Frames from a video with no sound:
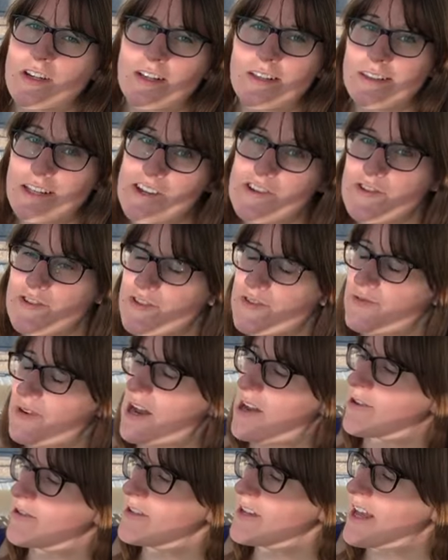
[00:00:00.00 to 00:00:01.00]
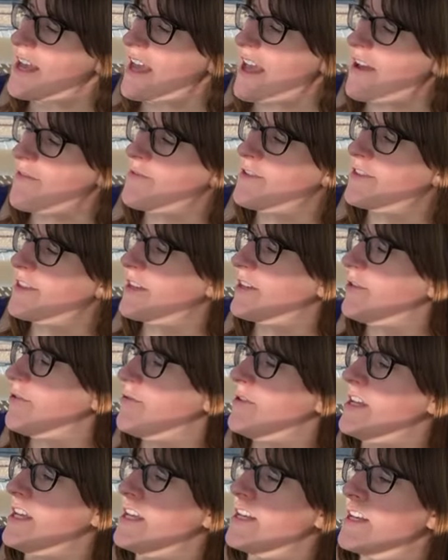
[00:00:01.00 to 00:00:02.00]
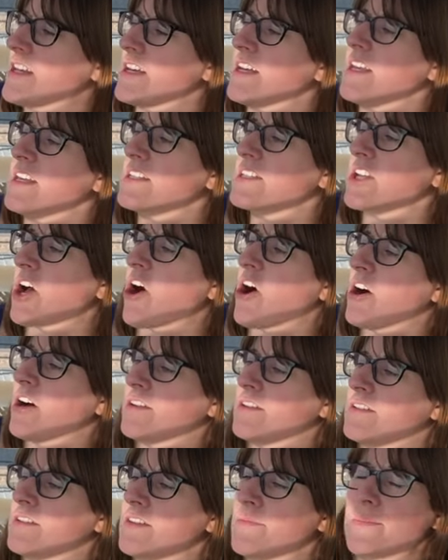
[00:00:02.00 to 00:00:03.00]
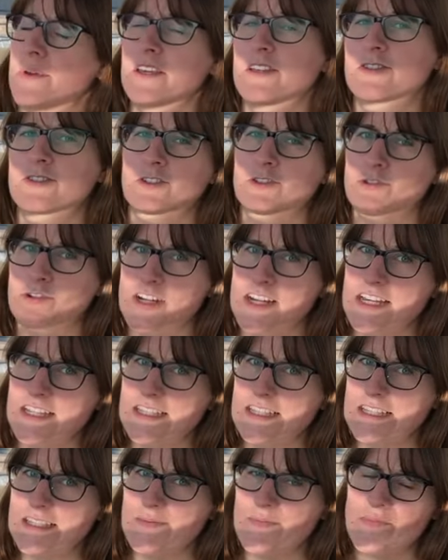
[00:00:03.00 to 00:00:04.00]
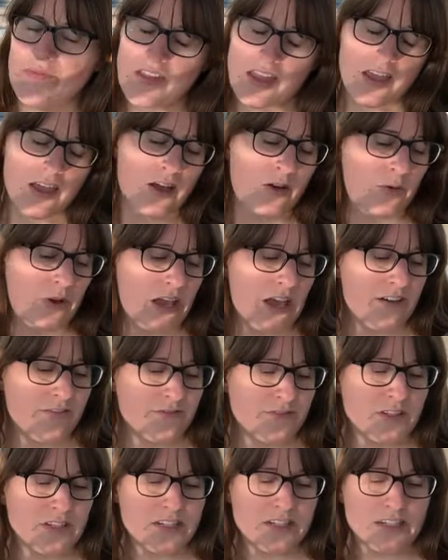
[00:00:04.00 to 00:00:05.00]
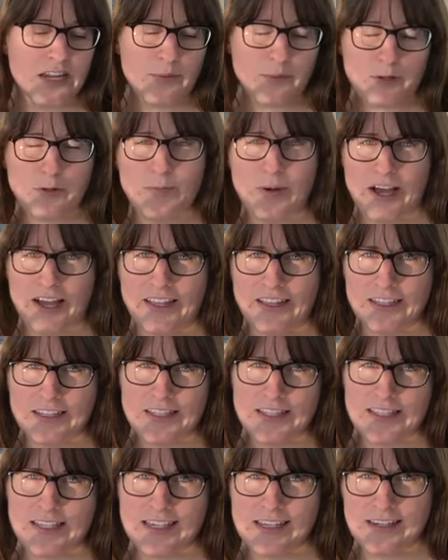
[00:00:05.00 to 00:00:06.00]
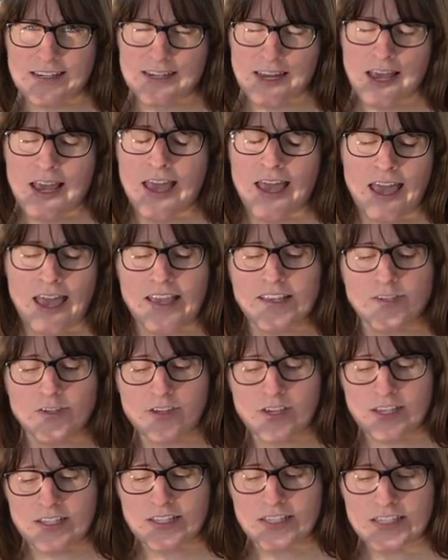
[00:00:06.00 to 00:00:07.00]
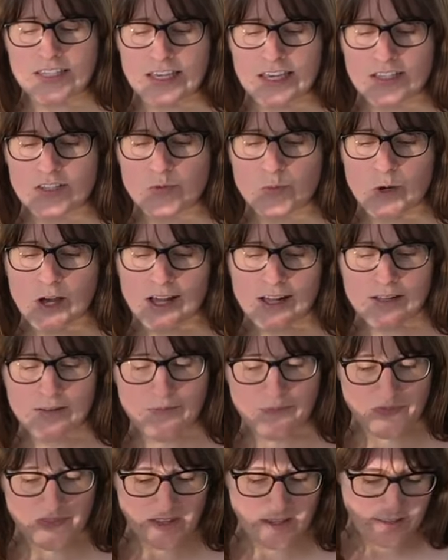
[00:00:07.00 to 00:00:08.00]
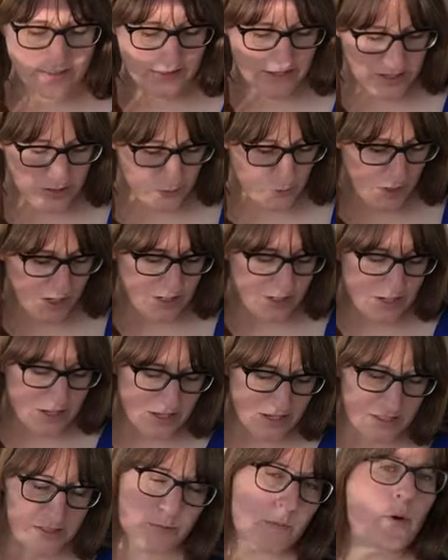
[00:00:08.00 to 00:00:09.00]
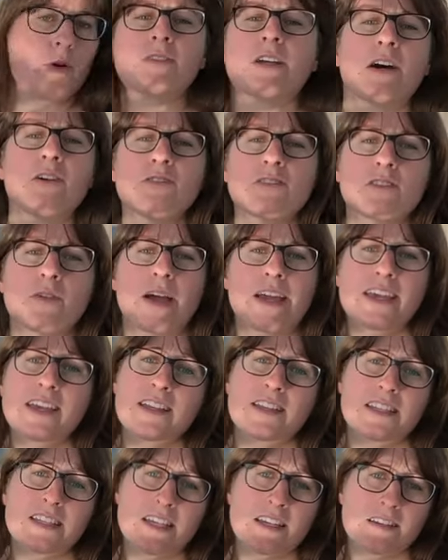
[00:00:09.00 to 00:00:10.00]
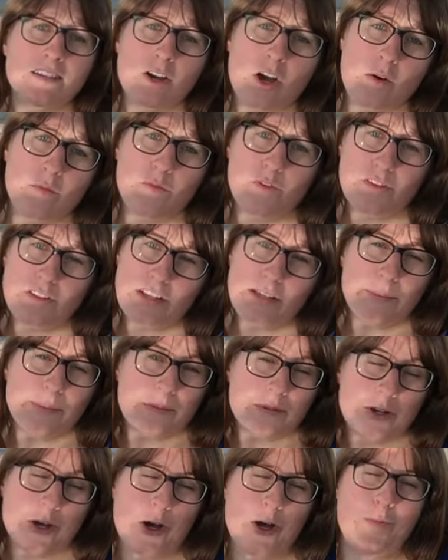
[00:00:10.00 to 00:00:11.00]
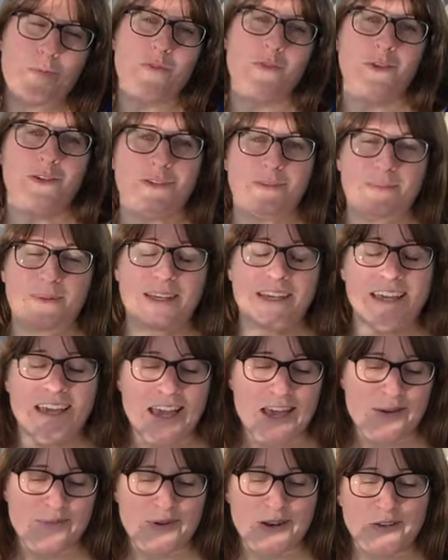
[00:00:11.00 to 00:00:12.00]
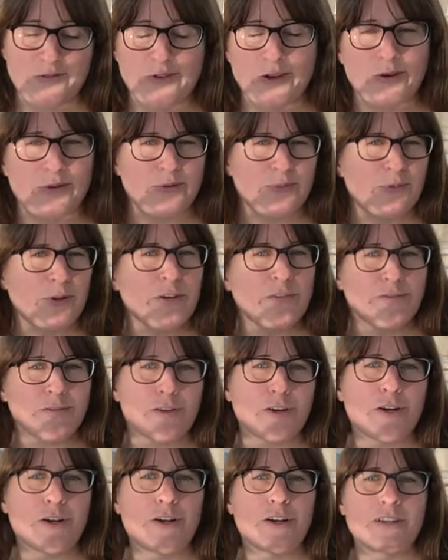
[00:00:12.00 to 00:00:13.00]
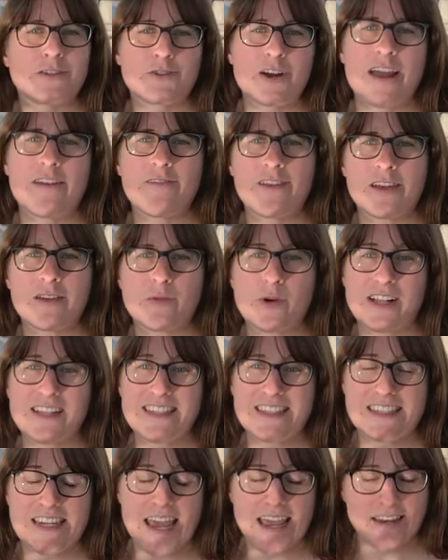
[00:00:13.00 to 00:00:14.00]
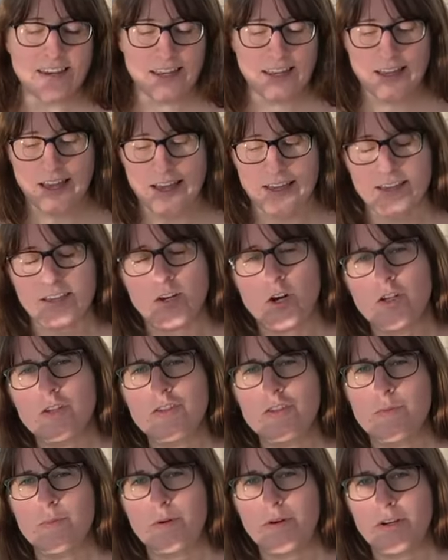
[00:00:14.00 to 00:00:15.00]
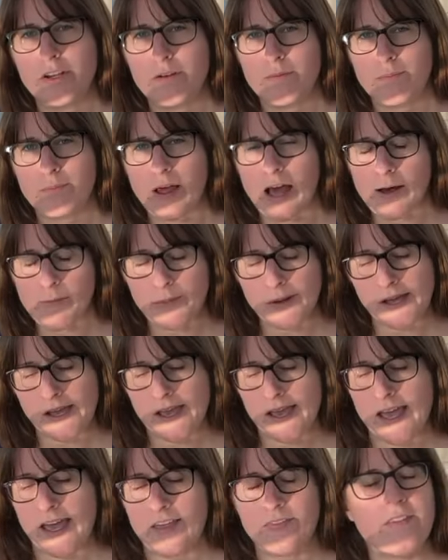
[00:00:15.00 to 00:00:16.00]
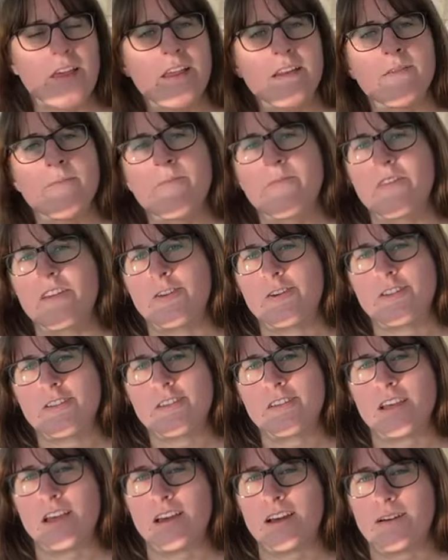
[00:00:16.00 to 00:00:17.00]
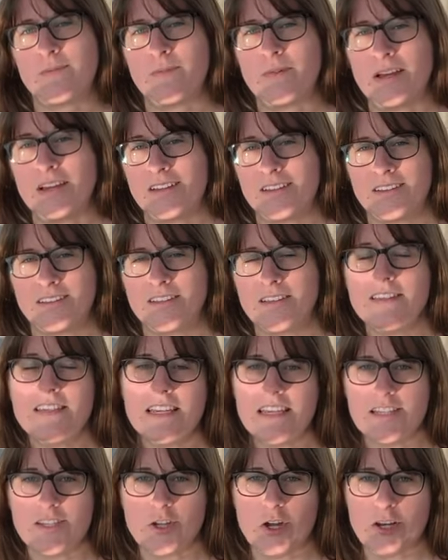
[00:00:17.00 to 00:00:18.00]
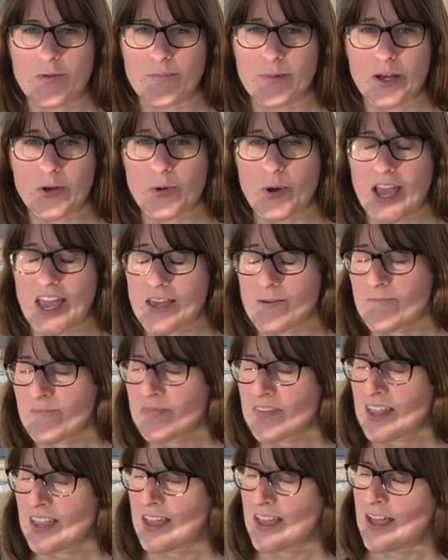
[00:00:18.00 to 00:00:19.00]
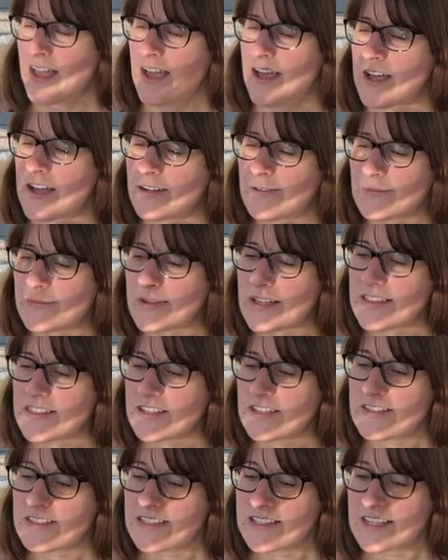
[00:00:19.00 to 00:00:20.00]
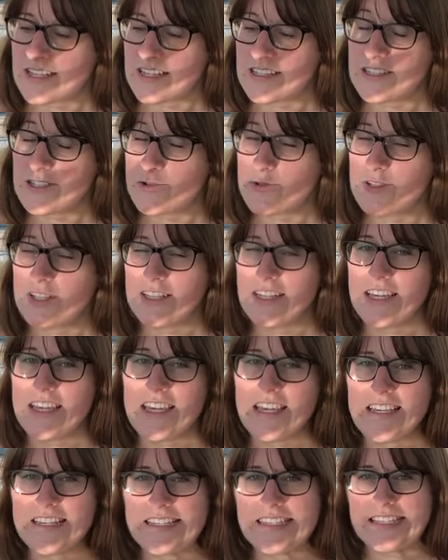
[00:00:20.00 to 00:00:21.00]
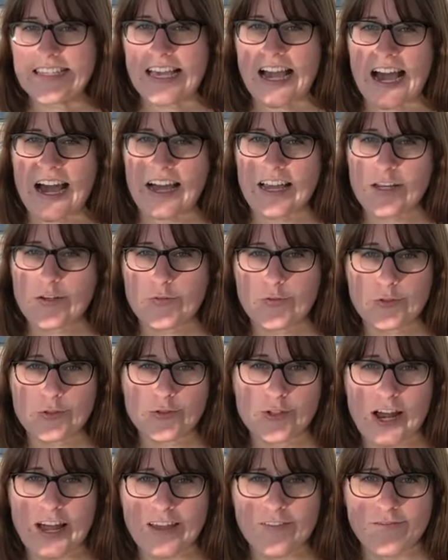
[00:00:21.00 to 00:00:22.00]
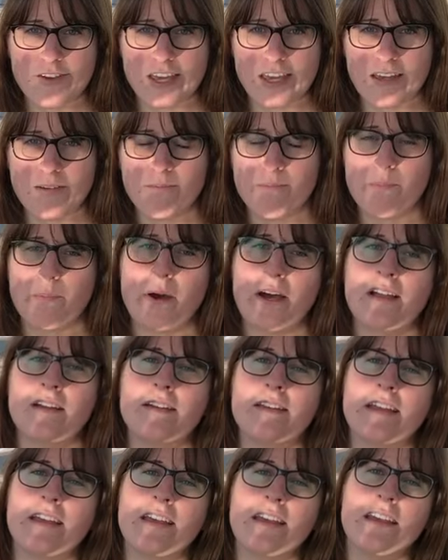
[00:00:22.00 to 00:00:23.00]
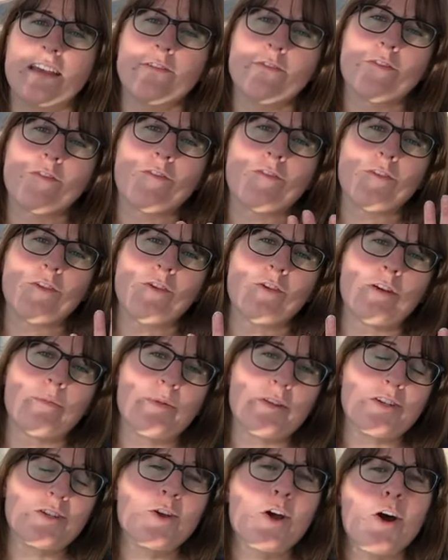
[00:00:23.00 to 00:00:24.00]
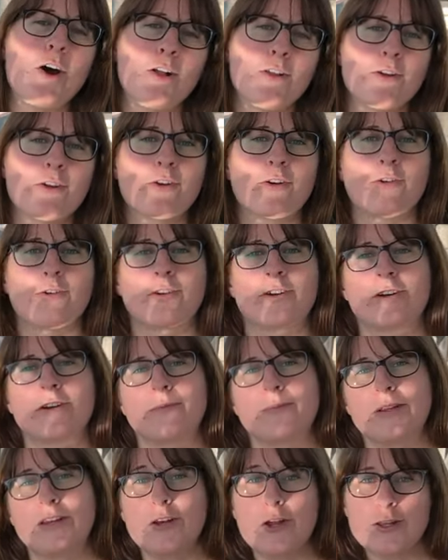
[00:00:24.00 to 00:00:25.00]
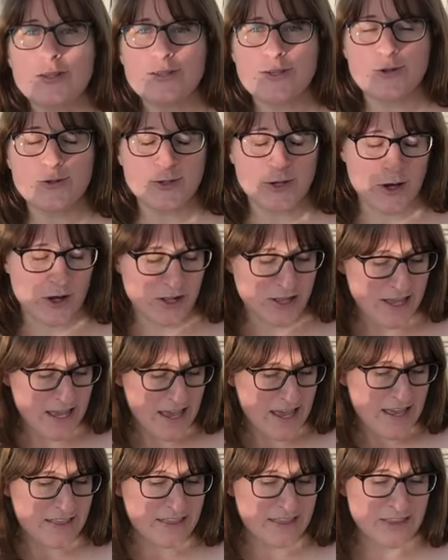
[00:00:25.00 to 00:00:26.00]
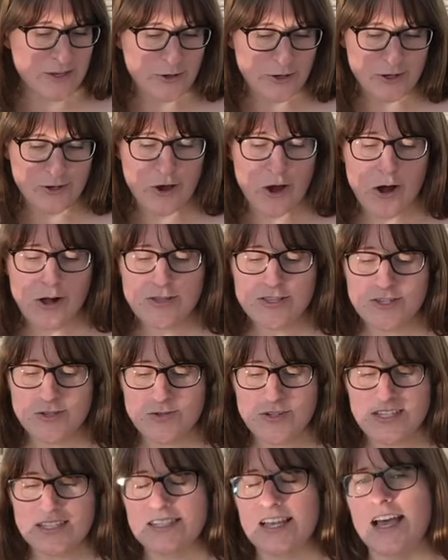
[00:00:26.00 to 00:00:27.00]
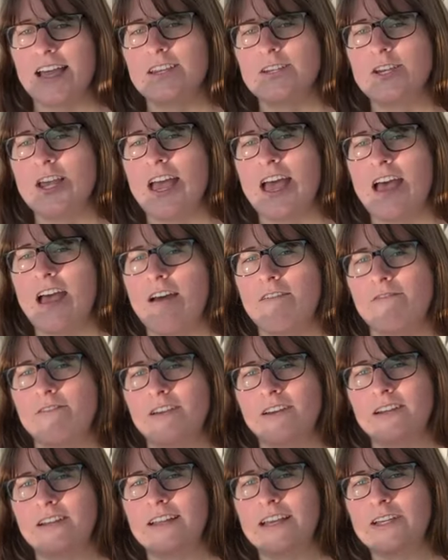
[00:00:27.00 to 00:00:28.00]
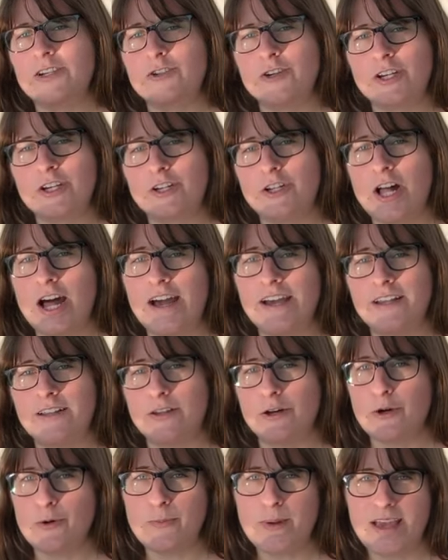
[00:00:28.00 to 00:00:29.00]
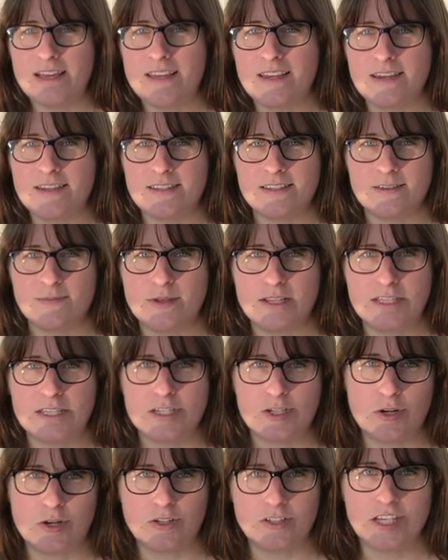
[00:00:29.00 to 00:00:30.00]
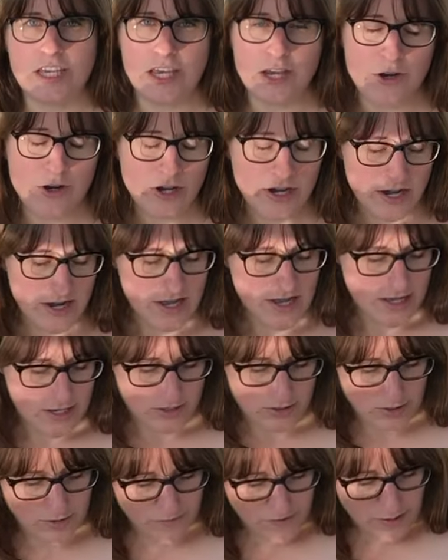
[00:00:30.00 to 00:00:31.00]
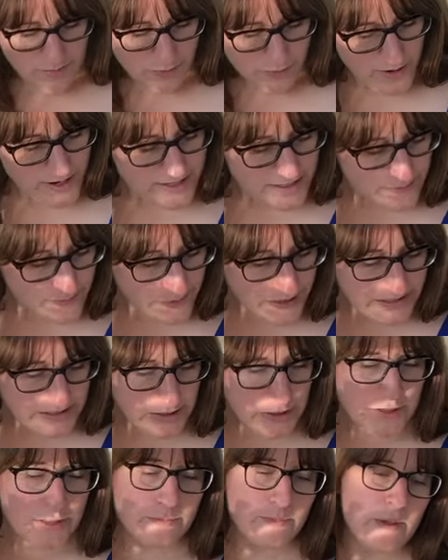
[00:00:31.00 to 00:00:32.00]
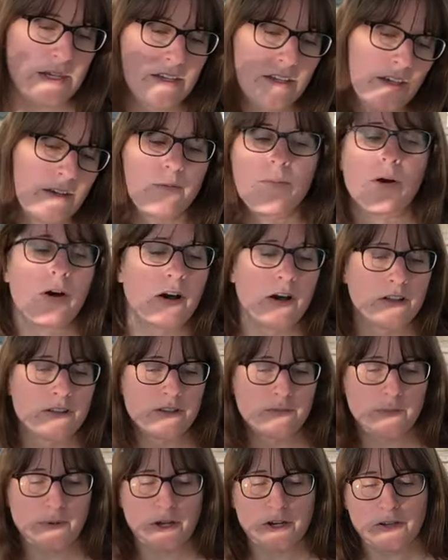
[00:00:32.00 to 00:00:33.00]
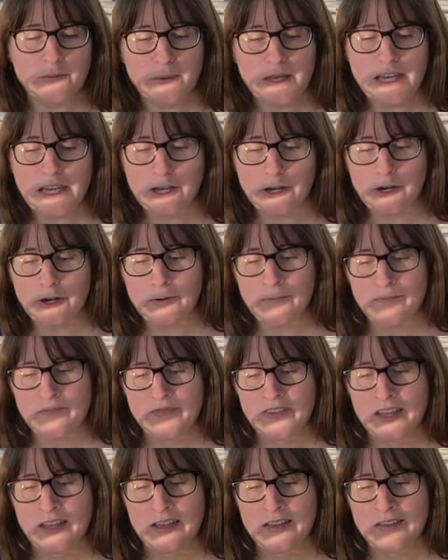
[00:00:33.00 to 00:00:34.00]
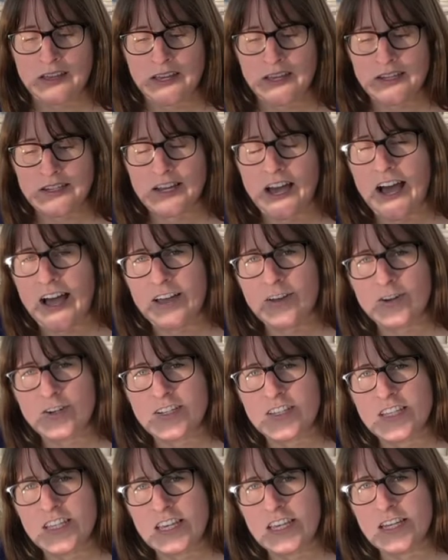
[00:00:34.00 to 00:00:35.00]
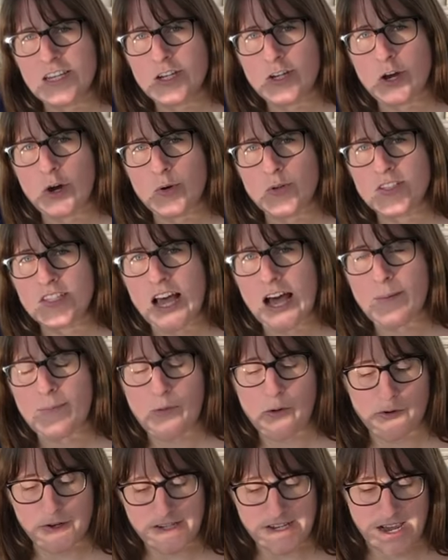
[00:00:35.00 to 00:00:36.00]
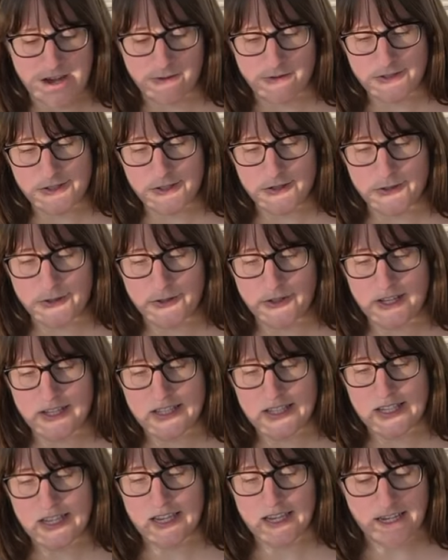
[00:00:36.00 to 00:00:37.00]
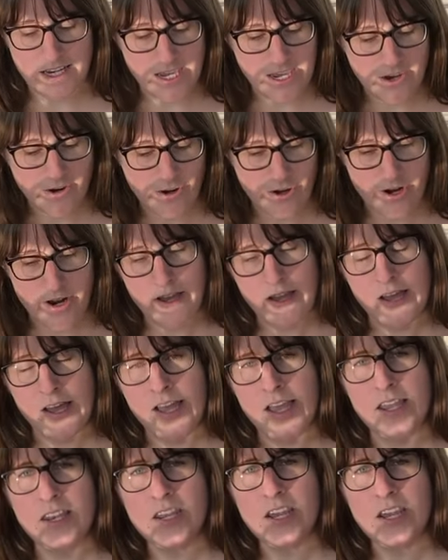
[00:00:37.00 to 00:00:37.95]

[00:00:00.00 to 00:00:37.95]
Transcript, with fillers: clutter around. Everything you need is on the big screens. We have the double pilot seat, as you can see as well. This one is pulled out so I can sit comfortably, comfortably, but if I prefer driving while standing, I can also put it up, and then there's um, the seat is not in my way. Um, it's, it's a really easy height for driving, but if you're a bit taller or a bit not so tall, you can also decide to have an electrical high-low mechanism installed here. So if I press a button on the, um, on the bottom here, the entire seat goes up or down. So you can see it here. It